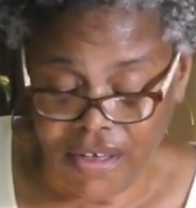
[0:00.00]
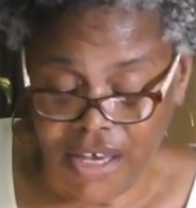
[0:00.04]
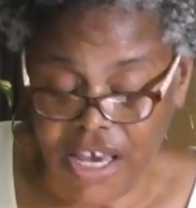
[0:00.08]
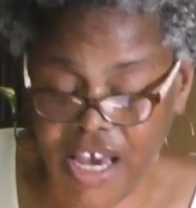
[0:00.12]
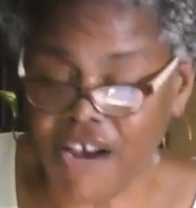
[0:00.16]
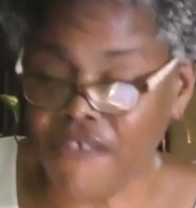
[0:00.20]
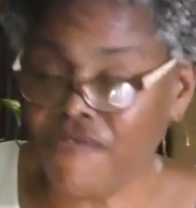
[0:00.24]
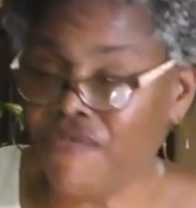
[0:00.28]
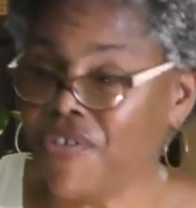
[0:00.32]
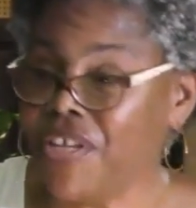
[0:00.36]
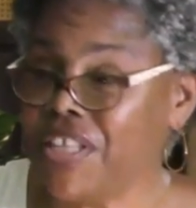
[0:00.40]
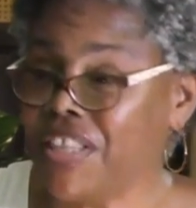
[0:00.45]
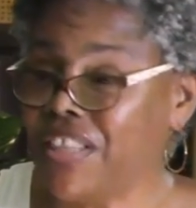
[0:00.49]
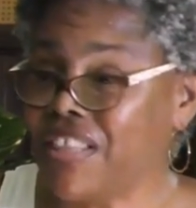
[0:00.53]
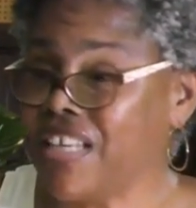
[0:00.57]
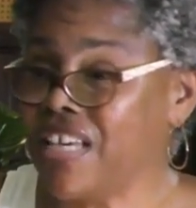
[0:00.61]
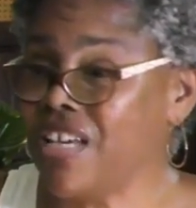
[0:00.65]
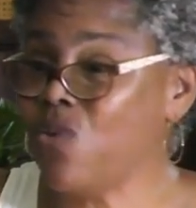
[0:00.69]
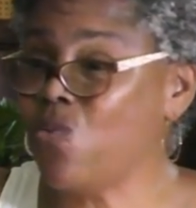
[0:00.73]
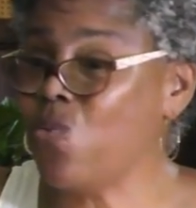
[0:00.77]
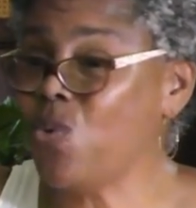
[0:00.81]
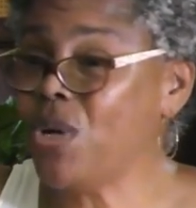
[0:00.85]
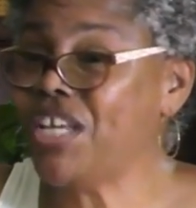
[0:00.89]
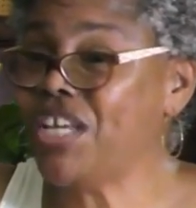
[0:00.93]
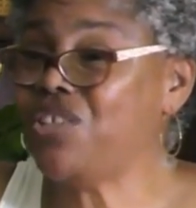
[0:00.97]

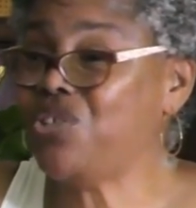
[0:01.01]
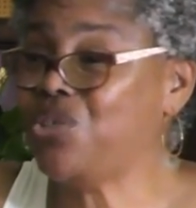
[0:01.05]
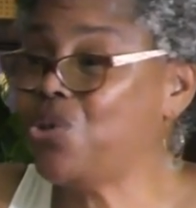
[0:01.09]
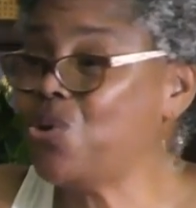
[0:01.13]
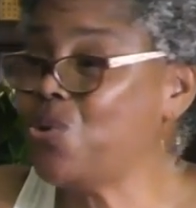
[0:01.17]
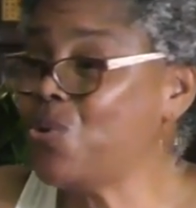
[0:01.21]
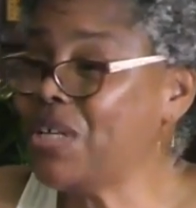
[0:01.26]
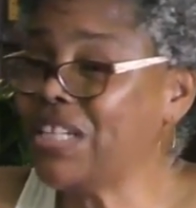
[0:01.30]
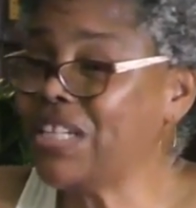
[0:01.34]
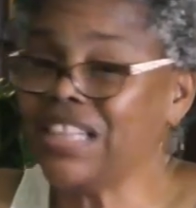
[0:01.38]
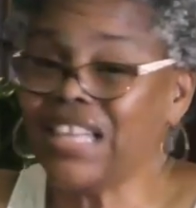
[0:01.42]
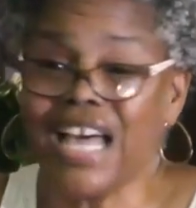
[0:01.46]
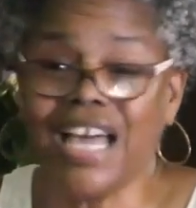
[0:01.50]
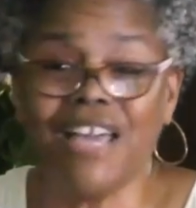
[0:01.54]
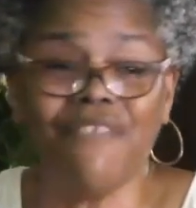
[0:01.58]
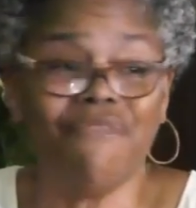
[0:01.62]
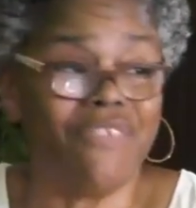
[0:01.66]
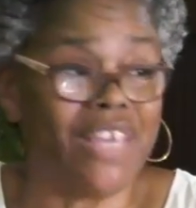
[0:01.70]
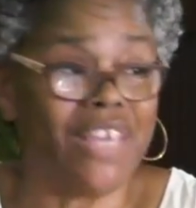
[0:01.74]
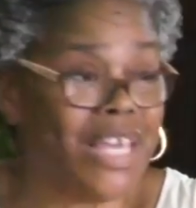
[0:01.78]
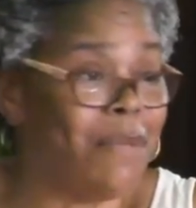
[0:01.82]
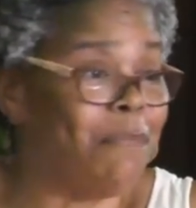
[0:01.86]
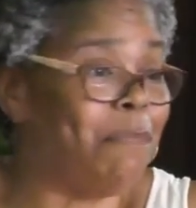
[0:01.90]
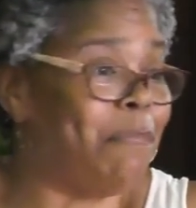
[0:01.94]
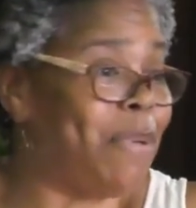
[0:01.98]
Everything we do in life
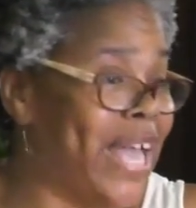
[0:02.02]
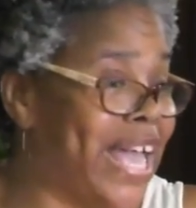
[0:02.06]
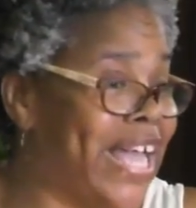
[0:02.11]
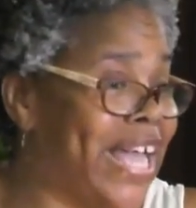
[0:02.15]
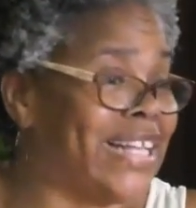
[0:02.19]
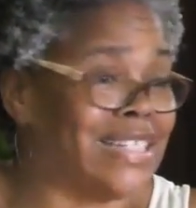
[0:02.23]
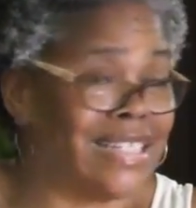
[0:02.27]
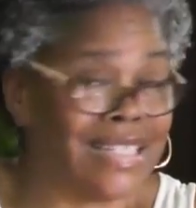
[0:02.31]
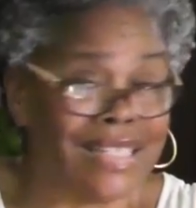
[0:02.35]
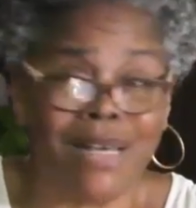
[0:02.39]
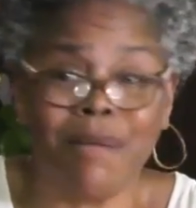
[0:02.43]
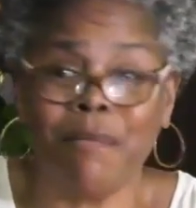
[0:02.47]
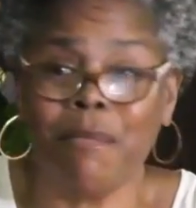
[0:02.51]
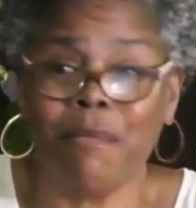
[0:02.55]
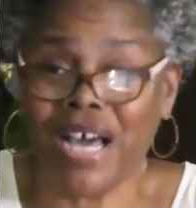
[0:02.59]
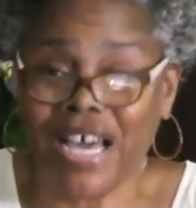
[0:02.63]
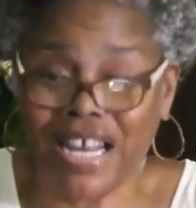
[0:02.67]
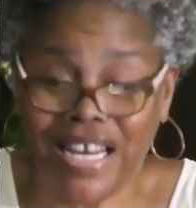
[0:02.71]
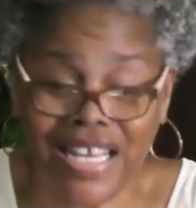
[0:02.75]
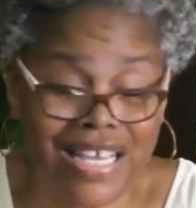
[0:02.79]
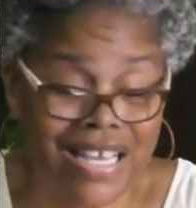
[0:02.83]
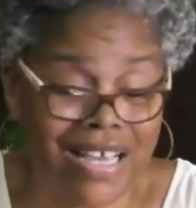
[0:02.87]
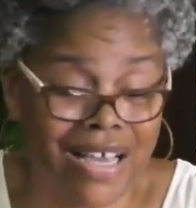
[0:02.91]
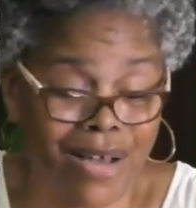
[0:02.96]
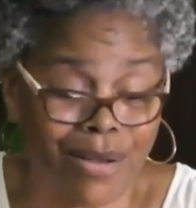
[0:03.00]
impacts
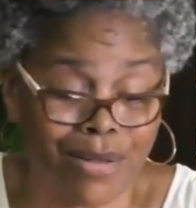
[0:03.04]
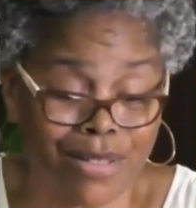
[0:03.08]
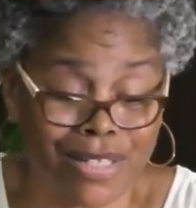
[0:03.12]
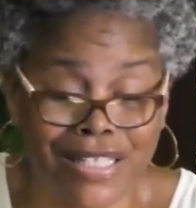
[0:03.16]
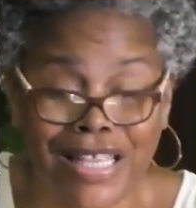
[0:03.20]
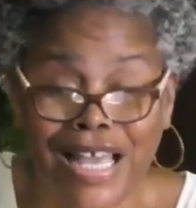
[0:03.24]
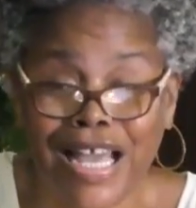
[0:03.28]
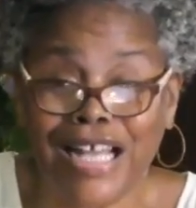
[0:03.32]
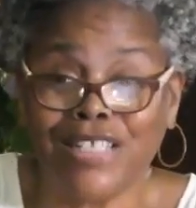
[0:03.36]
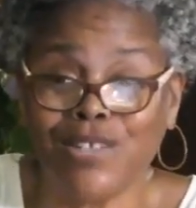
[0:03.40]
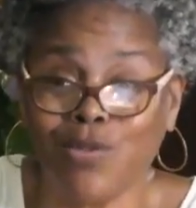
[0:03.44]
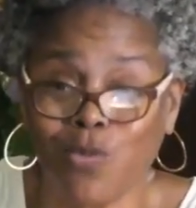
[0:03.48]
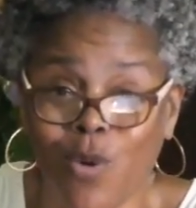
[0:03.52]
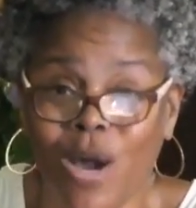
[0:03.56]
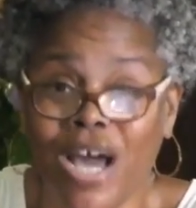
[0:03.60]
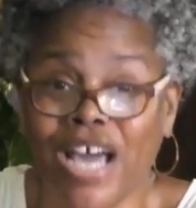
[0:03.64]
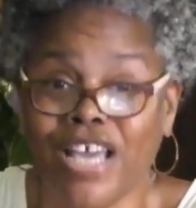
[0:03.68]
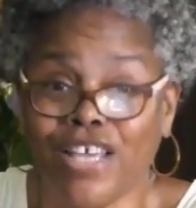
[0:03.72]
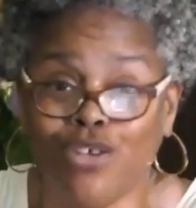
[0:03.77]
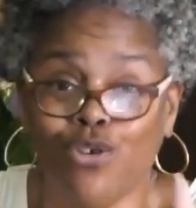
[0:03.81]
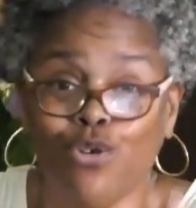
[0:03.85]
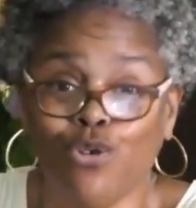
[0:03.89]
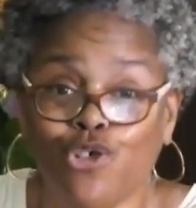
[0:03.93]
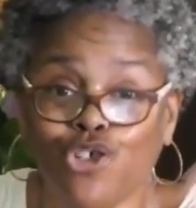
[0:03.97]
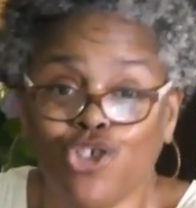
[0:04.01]
somebody else. That's why
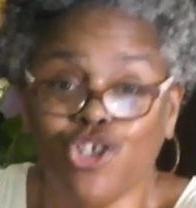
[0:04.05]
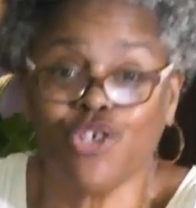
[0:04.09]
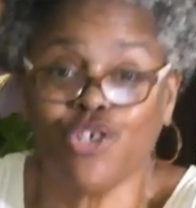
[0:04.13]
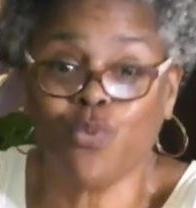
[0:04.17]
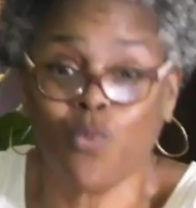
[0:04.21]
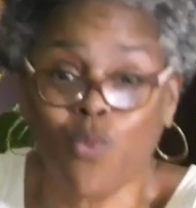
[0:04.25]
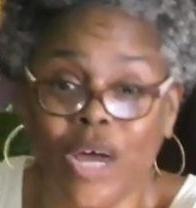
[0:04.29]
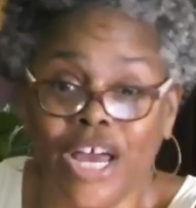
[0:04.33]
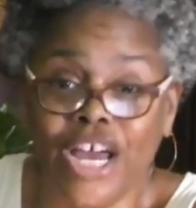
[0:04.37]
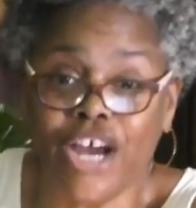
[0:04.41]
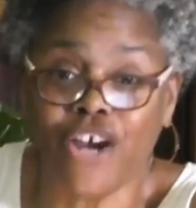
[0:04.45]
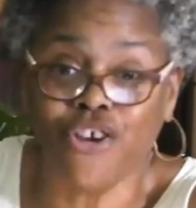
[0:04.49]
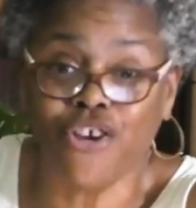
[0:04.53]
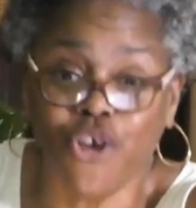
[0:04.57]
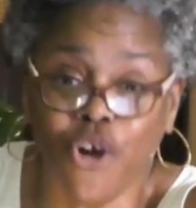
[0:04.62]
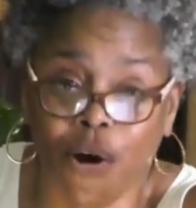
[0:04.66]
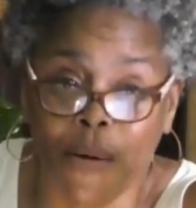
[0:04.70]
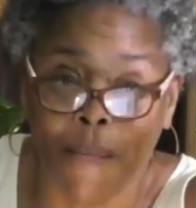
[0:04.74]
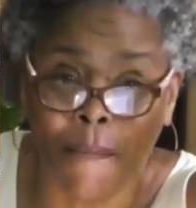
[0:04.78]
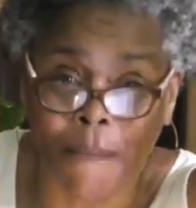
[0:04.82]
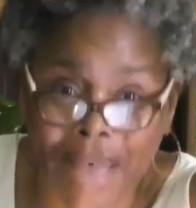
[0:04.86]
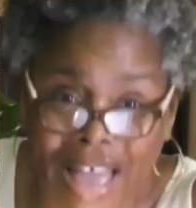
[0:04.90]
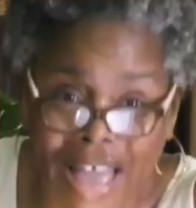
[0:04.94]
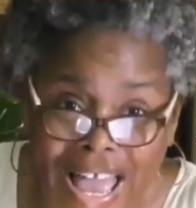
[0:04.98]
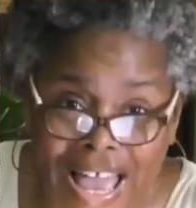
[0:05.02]
you should wear
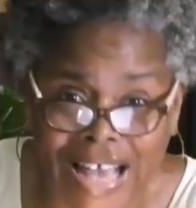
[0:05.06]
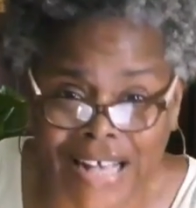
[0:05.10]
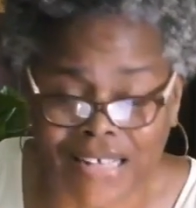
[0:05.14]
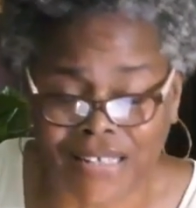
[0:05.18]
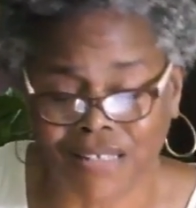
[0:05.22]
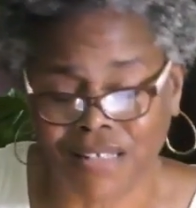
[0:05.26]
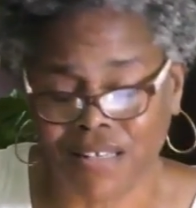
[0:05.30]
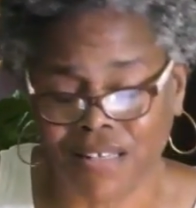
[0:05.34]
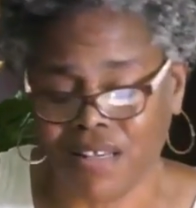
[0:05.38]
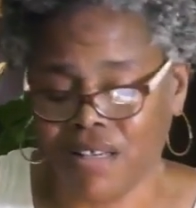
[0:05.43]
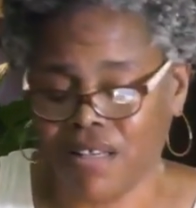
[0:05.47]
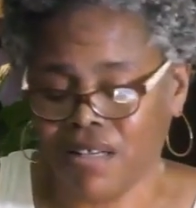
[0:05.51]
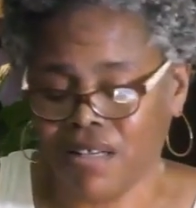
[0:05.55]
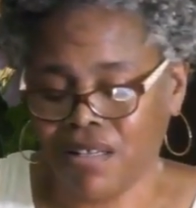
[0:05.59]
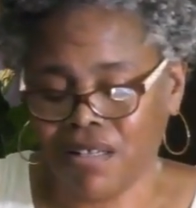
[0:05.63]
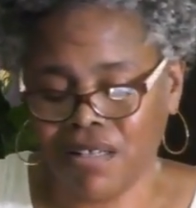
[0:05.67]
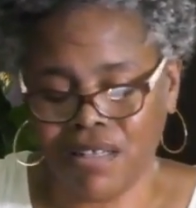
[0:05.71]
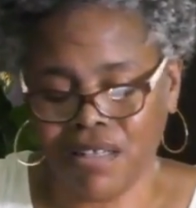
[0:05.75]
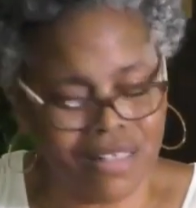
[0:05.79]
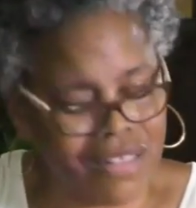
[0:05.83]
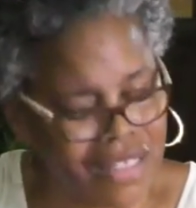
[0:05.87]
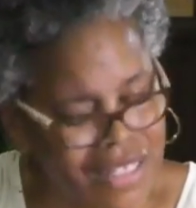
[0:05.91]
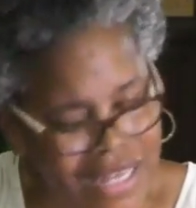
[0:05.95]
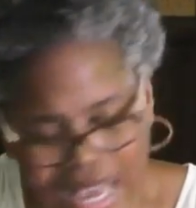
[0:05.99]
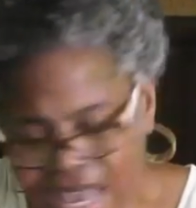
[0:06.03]
your mask
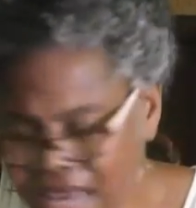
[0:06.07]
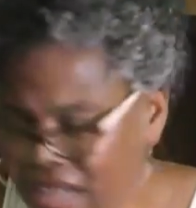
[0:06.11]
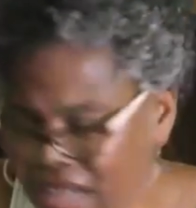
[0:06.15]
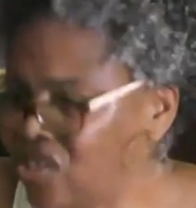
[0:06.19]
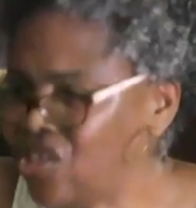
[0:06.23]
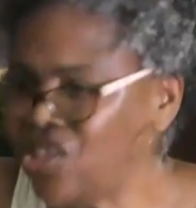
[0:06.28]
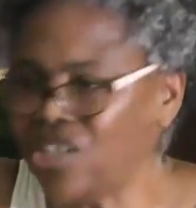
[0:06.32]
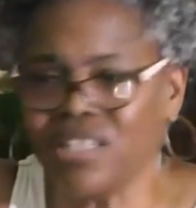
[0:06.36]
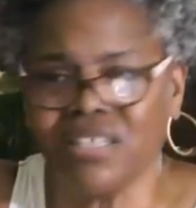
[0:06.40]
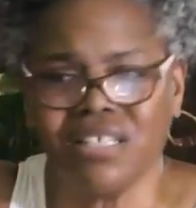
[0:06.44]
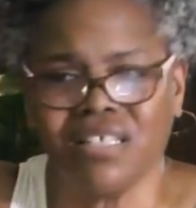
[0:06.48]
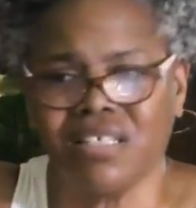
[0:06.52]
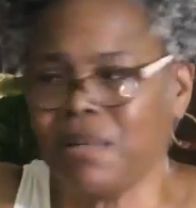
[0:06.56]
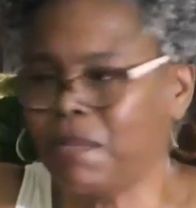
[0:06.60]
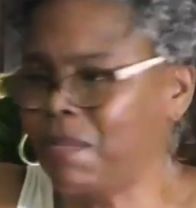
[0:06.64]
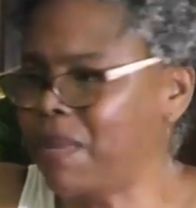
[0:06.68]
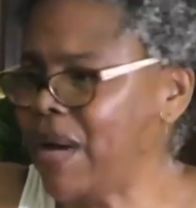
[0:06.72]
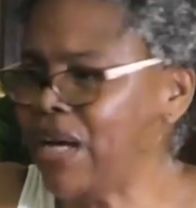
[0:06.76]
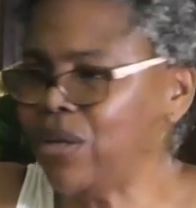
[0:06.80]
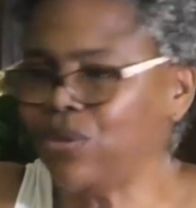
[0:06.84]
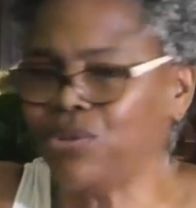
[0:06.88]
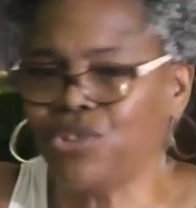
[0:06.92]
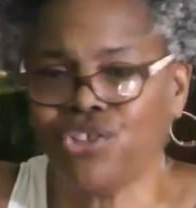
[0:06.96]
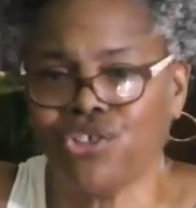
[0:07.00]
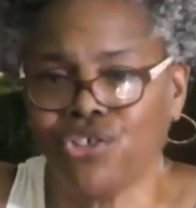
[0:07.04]
because it ain't just
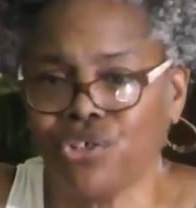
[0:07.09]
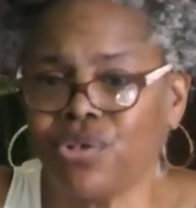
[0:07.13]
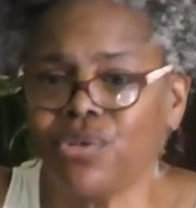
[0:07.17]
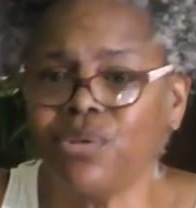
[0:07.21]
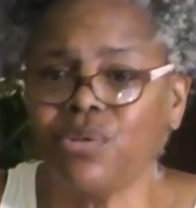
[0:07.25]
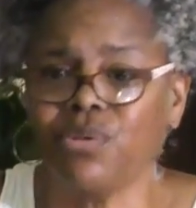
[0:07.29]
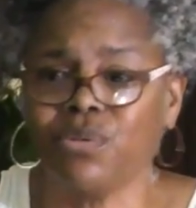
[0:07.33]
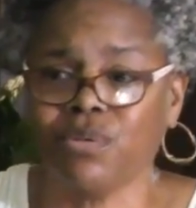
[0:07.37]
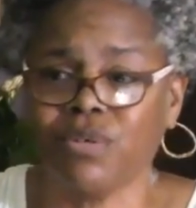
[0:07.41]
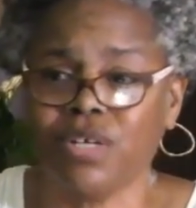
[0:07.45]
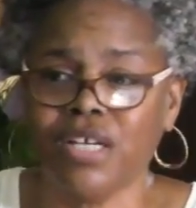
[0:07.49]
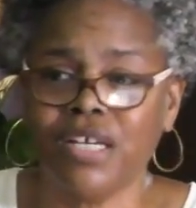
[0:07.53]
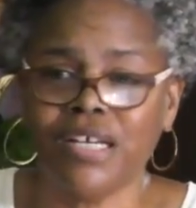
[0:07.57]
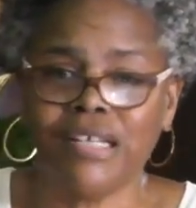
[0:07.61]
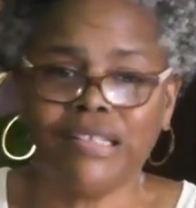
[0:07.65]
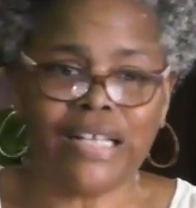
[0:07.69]
about you.